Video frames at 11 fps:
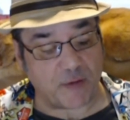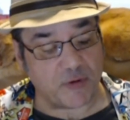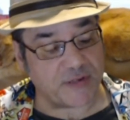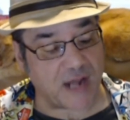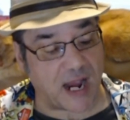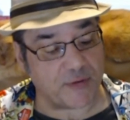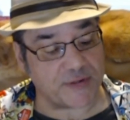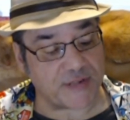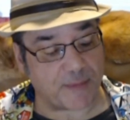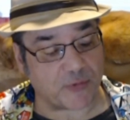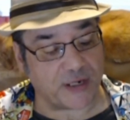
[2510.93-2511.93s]

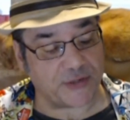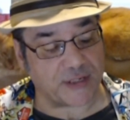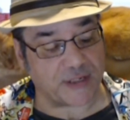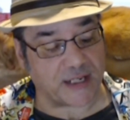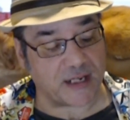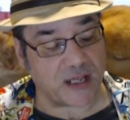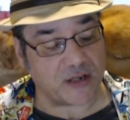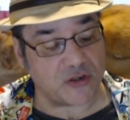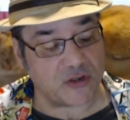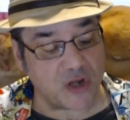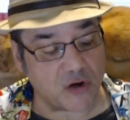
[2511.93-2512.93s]
Thyrutira's apparition
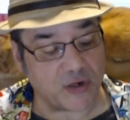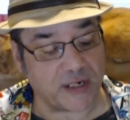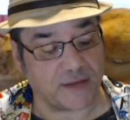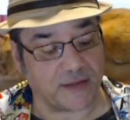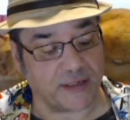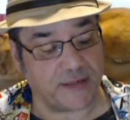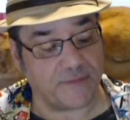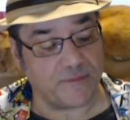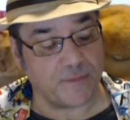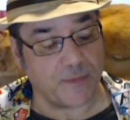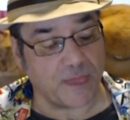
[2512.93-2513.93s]
can
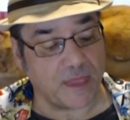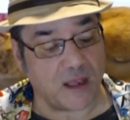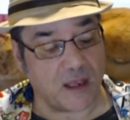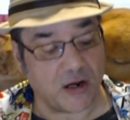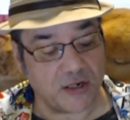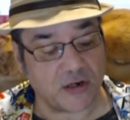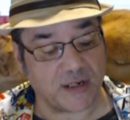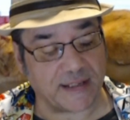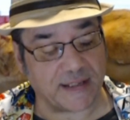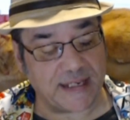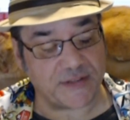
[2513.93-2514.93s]
unerringly
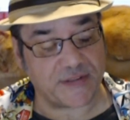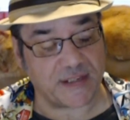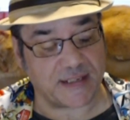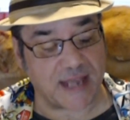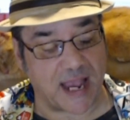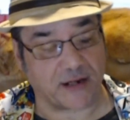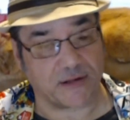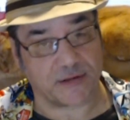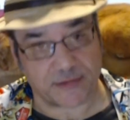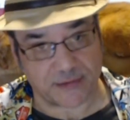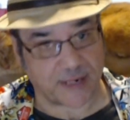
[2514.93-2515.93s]
hits the
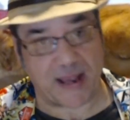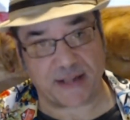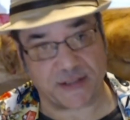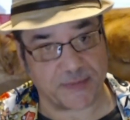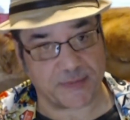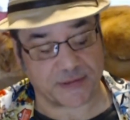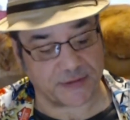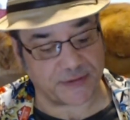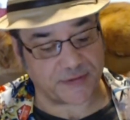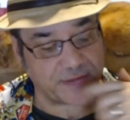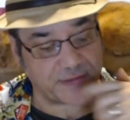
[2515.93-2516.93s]
attackers, it's like a magic
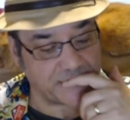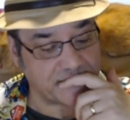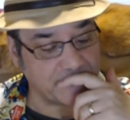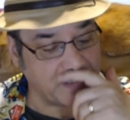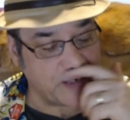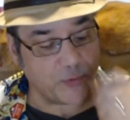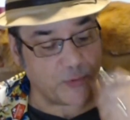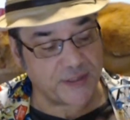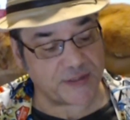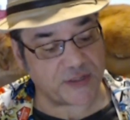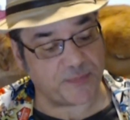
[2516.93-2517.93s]
missile, it just hits,
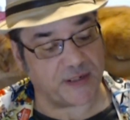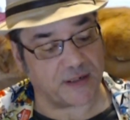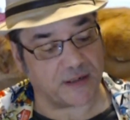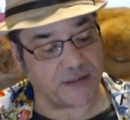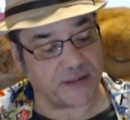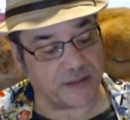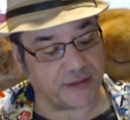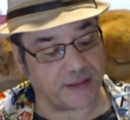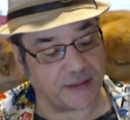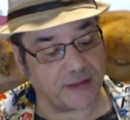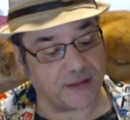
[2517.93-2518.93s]
with its spear,
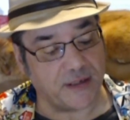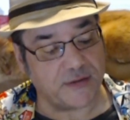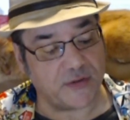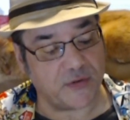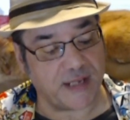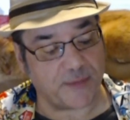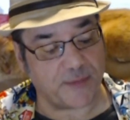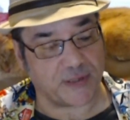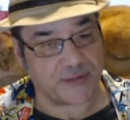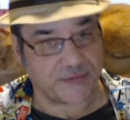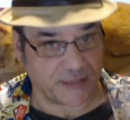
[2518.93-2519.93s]
dealing
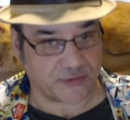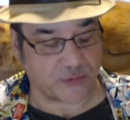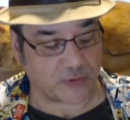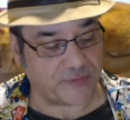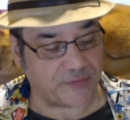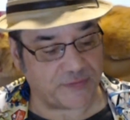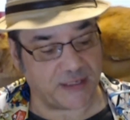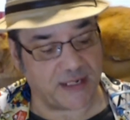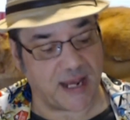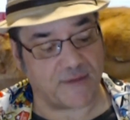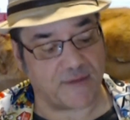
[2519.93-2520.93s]
2d8 plus 6 or
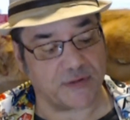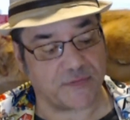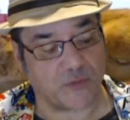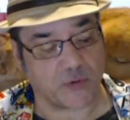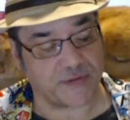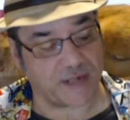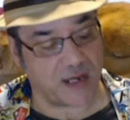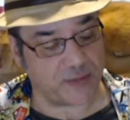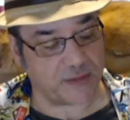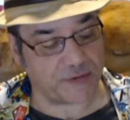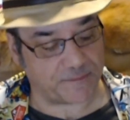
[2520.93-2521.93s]
15 average
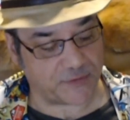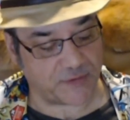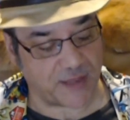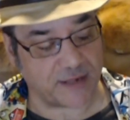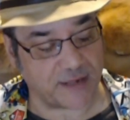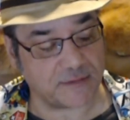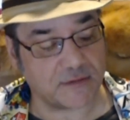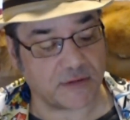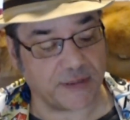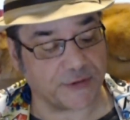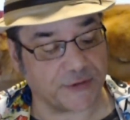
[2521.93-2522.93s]
force damage to
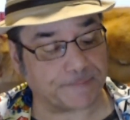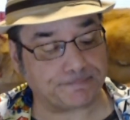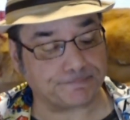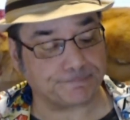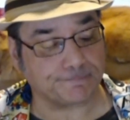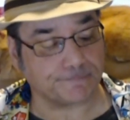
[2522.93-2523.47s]
that creature.